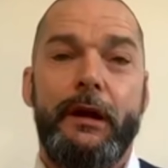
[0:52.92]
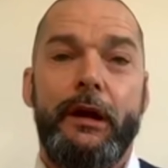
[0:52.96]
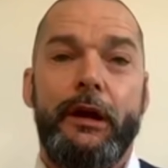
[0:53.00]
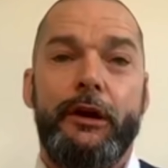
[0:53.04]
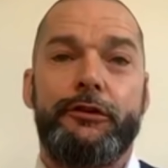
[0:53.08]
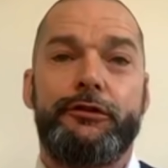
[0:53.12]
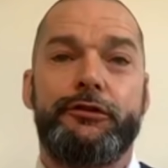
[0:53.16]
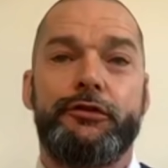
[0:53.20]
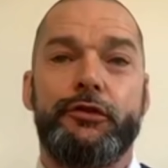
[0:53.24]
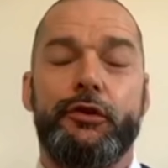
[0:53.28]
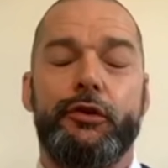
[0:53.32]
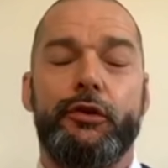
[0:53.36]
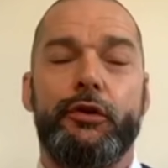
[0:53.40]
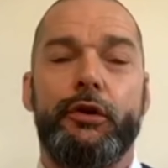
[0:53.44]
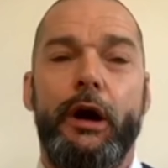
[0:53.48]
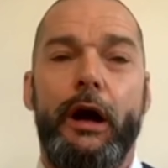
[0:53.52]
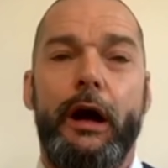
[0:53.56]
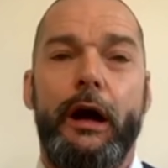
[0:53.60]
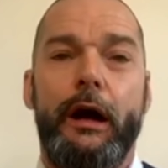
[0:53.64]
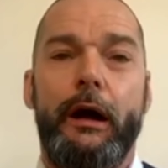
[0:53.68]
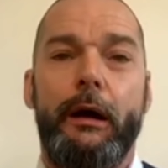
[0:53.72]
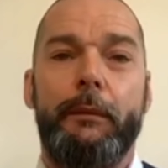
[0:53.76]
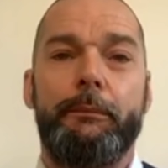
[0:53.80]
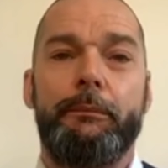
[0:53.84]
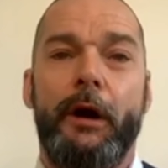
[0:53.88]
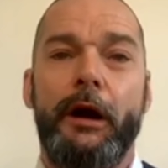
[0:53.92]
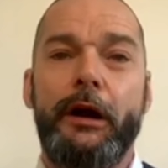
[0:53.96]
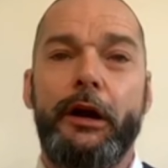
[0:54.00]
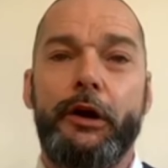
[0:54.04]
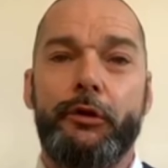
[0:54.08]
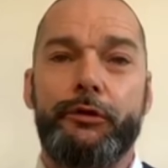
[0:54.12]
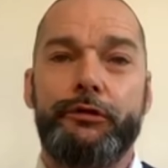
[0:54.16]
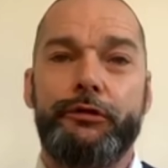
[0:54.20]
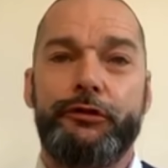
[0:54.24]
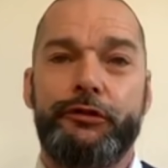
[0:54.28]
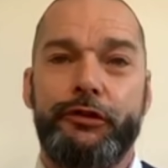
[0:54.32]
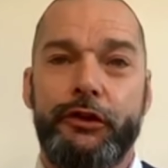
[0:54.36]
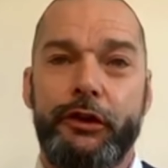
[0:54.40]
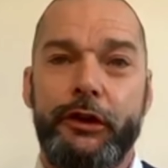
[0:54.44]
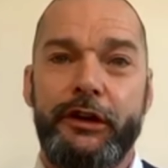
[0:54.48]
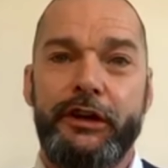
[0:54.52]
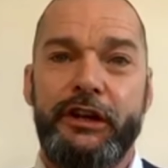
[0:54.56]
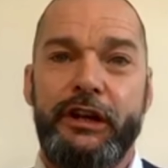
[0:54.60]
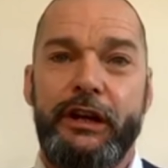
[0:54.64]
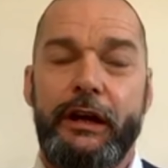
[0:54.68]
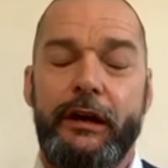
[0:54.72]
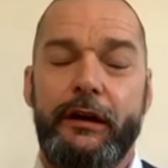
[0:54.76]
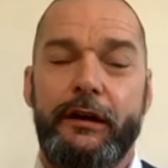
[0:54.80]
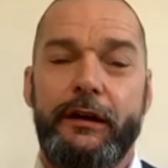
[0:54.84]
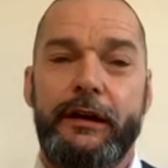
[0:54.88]
So uh, my concern
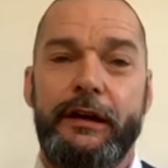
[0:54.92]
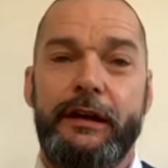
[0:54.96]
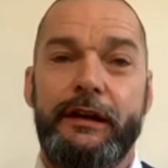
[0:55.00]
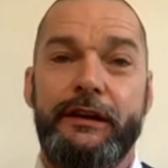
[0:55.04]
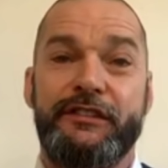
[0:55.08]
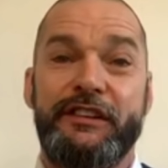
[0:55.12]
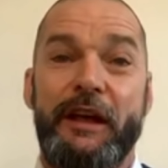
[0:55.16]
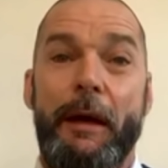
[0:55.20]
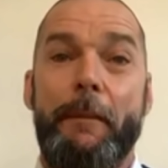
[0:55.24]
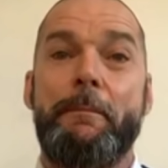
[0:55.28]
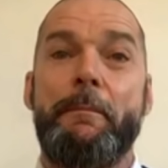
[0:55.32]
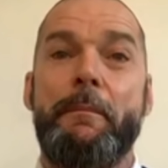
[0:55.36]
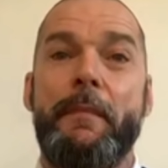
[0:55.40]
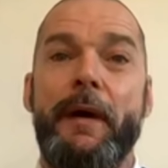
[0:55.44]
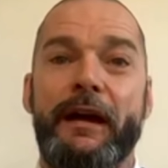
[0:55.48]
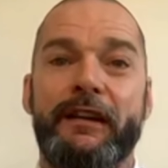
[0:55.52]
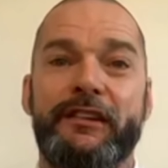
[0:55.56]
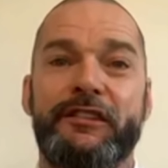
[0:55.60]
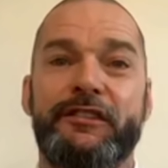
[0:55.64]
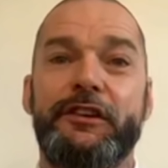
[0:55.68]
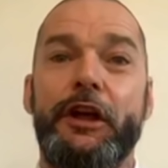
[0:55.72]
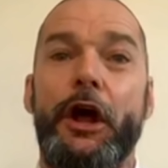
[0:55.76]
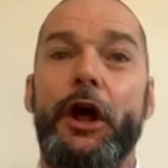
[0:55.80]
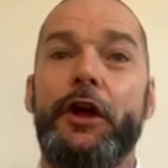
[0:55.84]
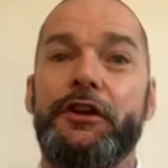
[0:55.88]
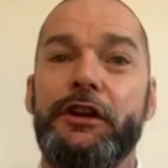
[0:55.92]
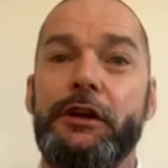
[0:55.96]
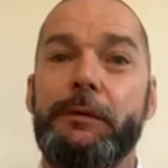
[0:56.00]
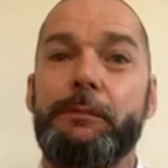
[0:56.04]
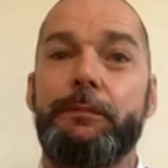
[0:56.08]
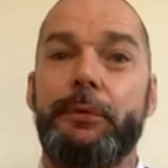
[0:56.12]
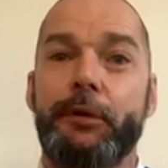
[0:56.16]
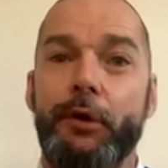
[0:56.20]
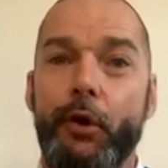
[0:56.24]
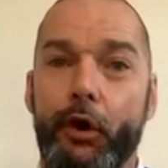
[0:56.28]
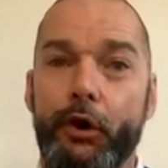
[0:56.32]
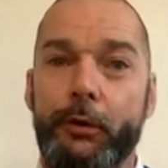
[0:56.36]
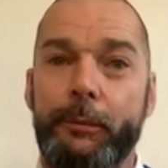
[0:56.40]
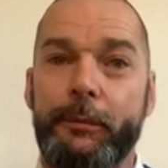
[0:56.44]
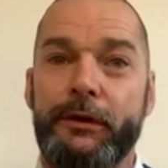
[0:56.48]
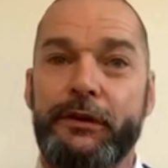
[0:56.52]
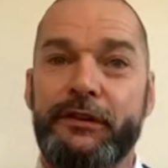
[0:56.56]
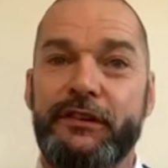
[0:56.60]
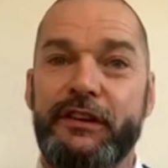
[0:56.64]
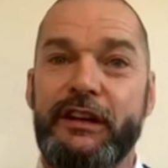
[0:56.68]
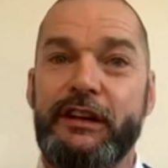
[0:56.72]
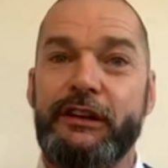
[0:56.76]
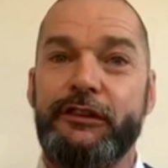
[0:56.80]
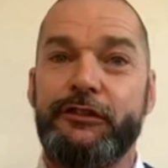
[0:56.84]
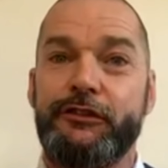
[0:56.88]
here is mass
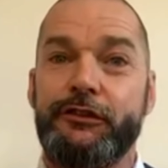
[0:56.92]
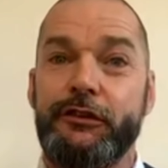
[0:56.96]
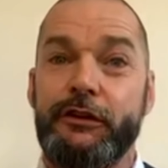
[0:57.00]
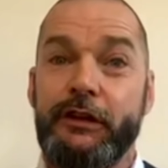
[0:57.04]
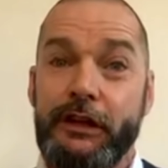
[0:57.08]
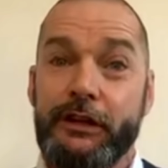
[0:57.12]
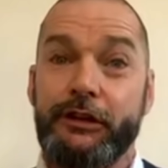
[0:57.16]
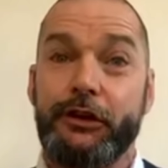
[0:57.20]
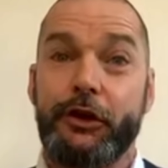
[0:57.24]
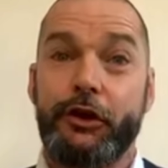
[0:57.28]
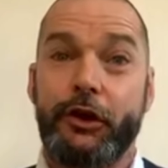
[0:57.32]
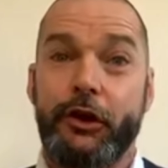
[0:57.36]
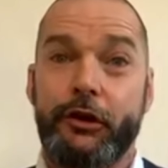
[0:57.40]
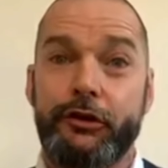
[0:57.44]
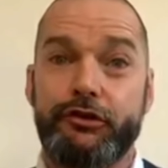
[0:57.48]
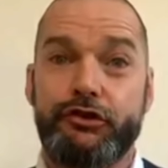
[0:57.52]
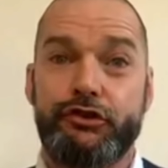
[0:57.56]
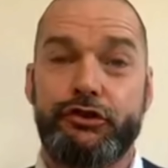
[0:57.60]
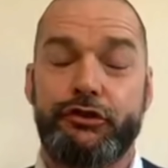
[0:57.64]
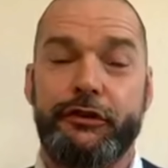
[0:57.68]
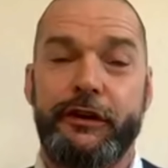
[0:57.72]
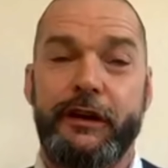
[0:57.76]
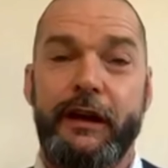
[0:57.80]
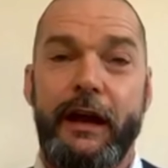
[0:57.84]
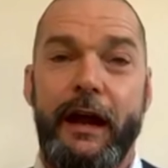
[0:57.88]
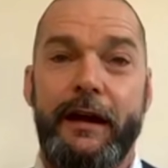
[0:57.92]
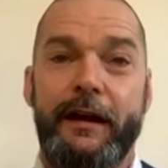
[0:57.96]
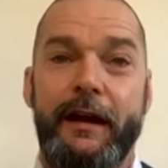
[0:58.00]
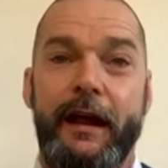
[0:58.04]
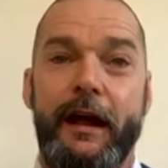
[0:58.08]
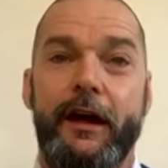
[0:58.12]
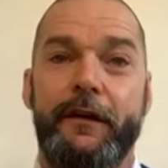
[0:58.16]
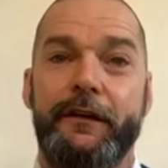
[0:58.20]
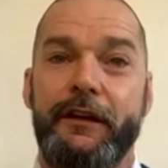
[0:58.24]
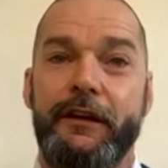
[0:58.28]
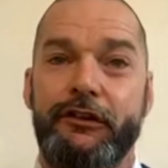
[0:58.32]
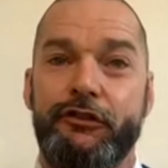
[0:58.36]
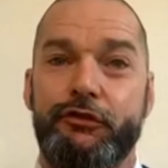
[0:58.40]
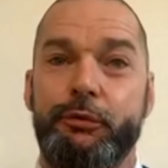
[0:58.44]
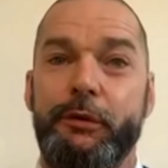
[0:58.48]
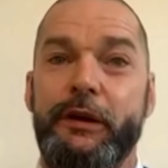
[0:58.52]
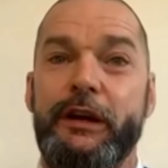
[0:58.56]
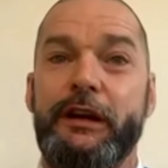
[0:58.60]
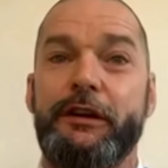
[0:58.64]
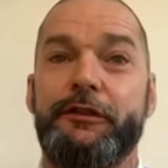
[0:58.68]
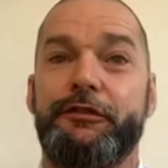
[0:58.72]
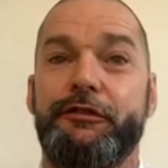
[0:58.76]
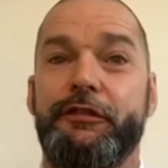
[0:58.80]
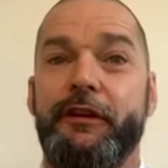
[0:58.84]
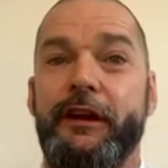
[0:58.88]
unemployment is in the country and how this
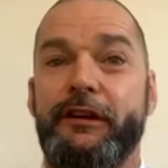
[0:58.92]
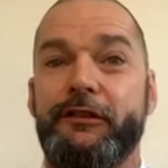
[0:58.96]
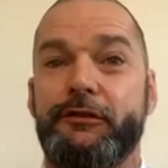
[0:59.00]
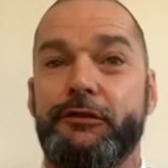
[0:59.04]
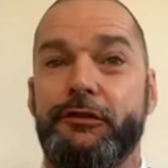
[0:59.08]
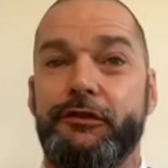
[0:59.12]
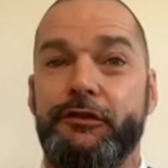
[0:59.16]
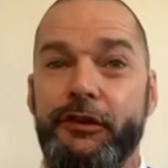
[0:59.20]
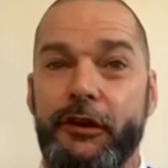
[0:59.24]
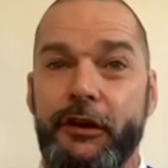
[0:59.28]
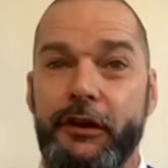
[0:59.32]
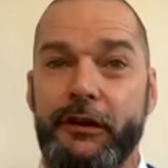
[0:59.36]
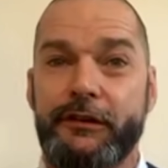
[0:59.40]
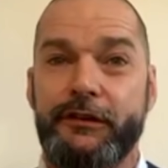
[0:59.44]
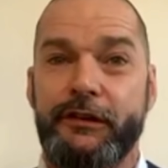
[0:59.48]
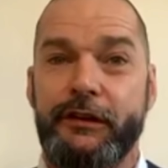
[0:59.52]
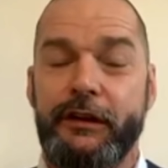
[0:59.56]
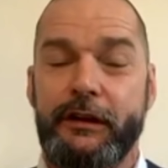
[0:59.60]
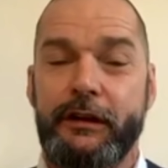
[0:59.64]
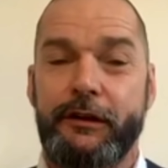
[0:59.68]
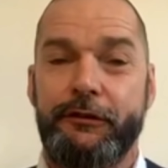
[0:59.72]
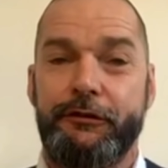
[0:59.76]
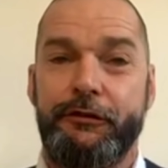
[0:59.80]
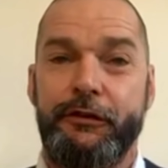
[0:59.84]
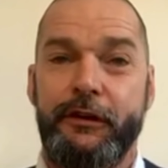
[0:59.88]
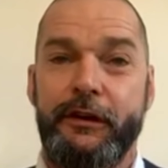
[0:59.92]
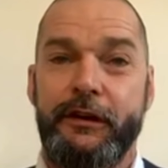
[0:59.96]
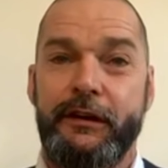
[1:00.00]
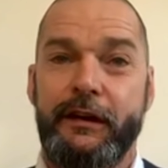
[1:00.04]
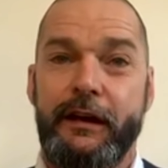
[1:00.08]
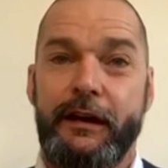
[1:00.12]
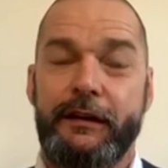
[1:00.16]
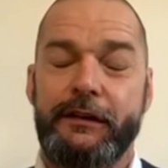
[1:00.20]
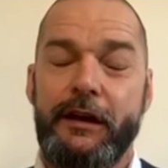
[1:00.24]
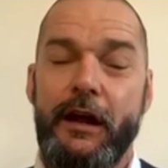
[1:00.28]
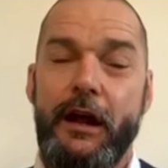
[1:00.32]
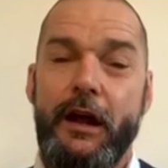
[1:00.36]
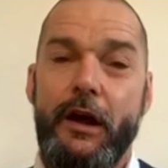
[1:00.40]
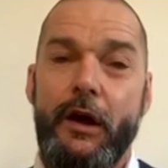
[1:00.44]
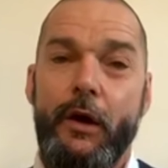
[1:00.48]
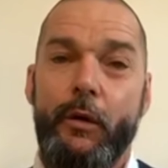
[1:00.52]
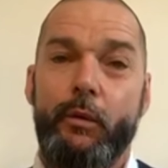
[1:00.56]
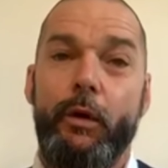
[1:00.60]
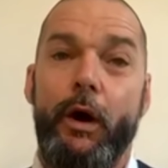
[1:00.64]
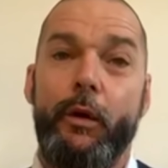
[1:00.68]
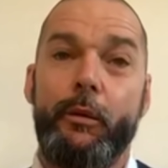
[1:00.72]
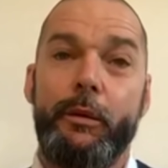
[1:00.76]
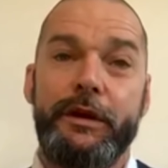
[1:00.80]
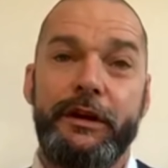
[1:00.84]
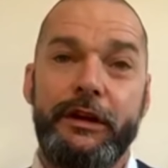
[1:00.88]
will affect society. And I think that
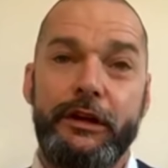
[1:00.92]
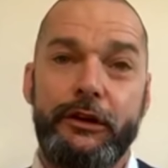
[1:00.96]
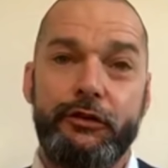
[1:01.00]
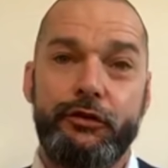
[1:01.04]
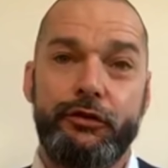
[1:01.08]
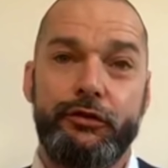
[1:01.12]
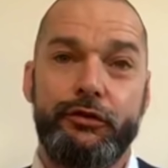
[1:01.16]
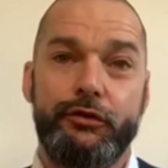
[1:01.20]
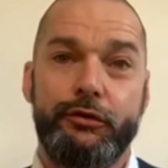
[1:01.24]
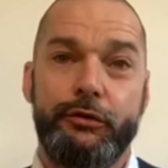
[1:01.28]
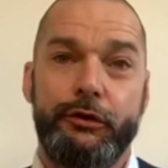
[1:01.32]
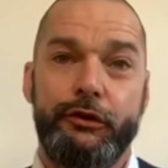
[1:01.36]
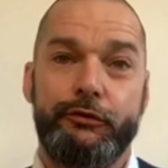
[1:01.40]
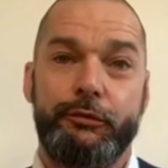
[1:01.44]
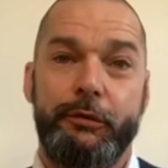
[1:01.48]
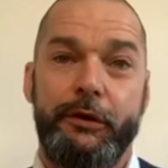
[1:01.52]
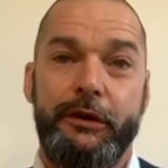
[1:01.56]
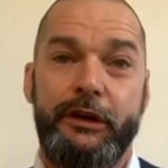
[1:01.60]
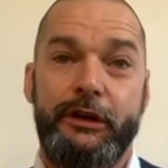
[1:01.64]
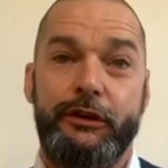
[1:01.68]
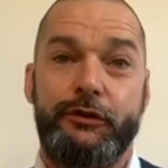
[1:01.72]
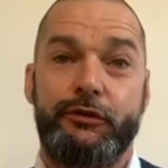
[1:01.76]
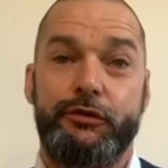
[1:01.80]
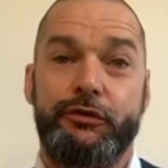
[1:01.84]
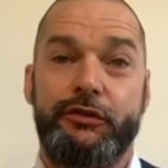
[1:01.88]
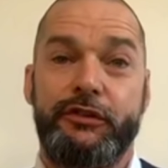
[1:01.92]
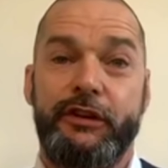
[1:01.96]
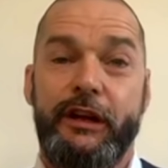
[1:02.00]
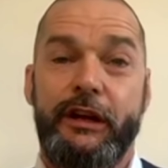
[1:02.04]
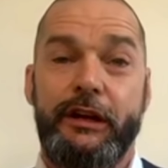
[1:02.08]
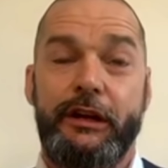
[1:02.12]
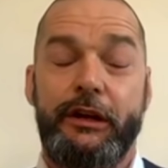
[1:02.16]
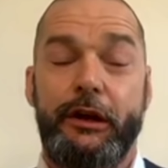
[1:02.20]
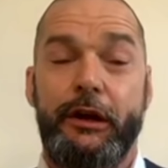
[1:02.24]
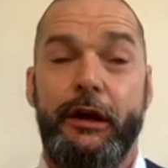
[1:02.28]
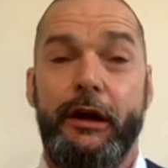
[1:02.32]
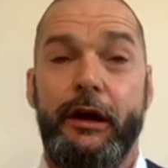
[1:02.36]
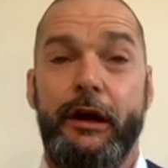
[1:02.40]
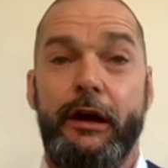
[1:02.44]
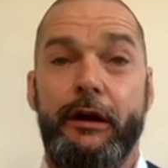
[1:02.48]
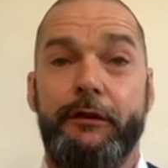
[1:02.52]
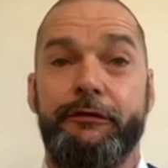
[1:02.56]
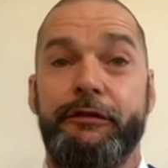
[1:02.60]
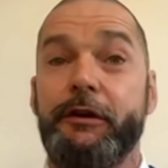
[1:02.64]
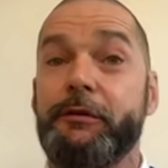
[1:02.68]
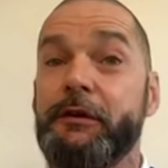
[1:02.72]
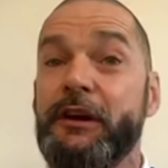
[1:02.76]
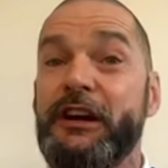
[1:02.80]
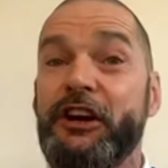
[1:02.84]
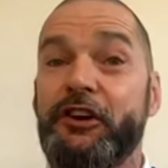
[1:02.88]
what we need to do is we need to take a, a
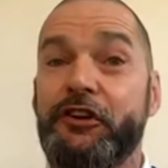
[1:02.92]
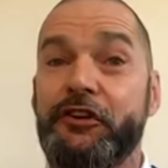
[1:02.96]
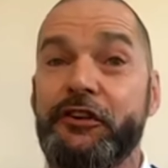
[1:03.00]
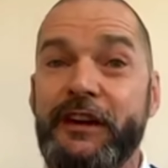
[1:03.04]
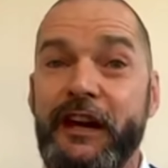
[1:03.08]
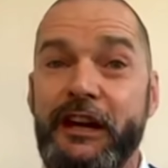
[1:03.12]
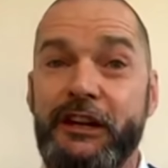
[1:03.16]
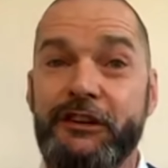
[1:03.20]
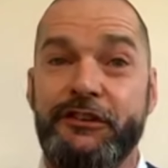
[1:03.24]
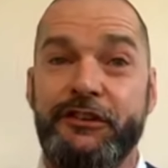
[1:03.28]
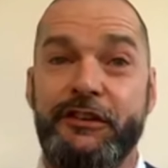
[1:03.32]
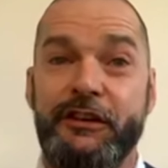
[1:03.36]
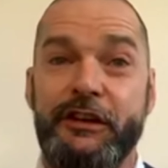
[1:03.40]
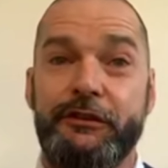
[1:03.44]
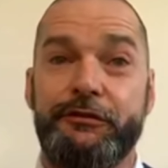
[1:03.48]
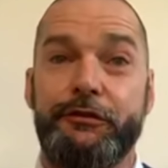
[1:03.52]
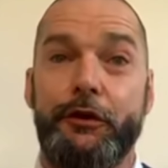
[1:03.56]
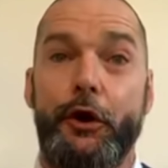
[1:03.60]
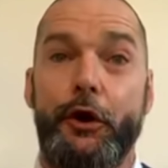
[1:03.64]
very creative